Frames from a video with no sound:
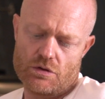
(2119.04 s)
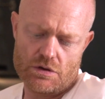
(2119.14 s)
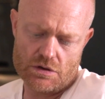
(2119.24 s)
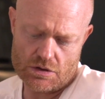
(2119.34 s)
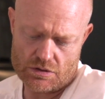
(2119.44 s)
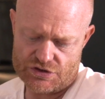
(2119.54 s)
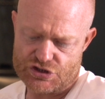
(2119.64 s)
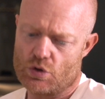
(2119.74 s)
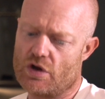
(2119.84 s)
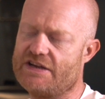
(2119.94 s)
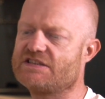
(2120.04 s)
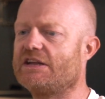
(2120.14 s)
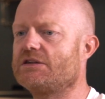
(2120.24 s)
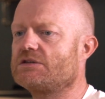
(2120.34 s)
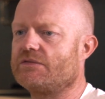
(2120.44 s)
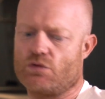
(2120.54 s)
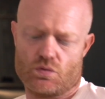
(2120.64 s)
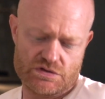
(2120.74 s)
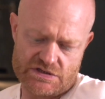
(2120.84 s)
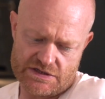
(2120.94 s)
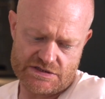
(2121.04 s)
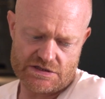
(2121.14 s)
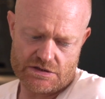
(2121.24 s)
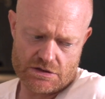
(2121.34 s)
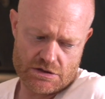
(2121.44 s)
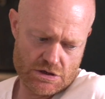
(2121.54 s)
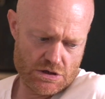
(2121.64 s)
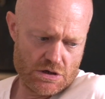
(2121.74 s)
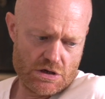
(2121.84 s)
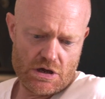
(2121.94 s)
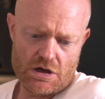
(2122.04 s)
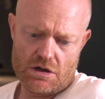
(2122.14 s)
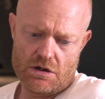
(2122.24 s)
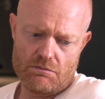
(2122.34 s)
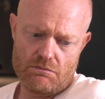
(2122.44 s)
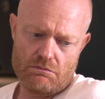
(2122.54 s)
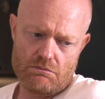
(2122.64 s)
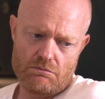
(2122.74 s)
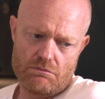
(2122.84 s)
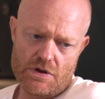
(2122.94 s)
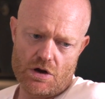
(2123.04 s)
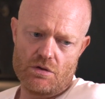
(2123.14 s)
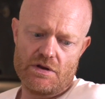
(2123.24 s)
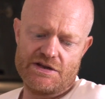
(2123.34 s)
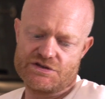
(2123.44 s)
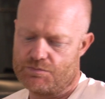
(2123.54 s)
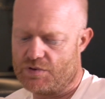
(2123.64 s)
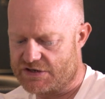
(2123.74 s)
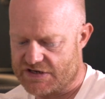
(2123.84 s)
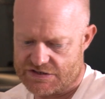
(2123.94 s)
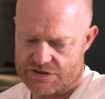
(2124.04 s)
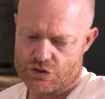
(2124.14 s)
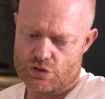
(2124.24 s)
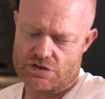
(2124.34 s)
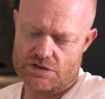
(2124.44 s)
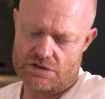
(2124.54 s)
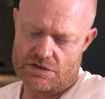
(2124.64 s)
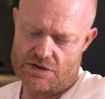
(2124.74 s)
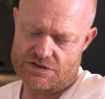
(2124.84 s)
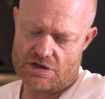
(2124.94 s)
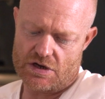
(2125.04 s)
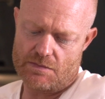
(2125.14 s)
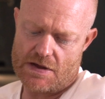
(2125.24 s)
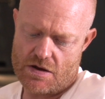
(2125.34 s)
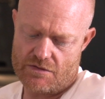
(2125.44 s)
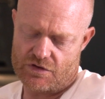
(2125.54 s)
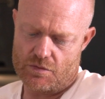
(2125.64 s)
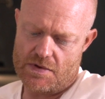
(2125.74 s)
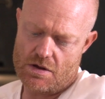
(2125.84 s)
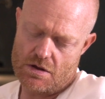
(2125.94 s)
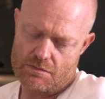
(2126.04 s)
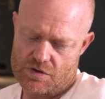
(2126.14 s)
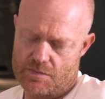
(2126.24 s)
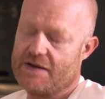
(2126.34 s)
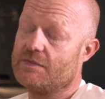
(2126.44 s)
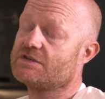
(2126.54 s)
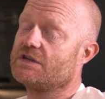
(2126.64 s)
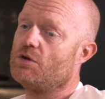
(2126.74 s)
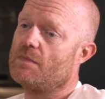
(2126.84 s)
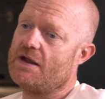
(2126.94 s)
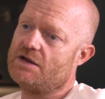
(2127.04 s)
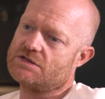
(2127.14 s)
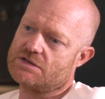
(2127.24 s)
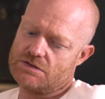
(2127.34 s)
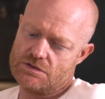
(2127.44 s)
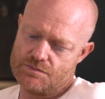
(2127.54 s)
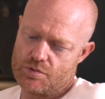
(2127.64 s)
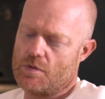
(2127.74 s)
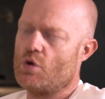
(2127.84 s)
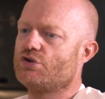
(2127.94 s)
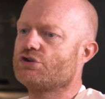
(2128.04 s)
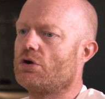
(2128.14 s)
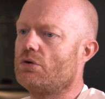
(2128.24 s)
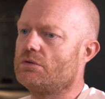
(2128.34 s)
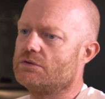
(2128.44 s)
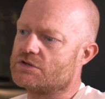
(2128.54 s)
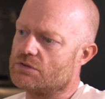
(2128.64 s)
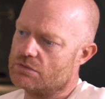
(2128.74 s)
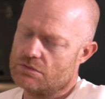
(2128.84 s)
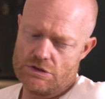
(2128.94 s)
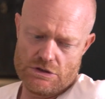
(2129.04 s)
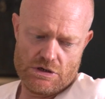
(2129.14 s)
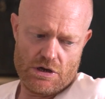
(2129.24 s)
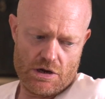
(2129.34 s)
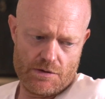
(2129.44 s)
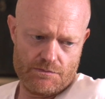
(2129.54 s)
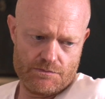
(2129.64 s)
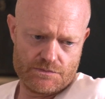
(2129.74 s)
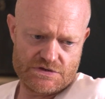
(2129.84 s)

on a show like EastEnders, of course, that's a you know, in British institution. There are a certain amount of commitments that you make to promote the show and to. And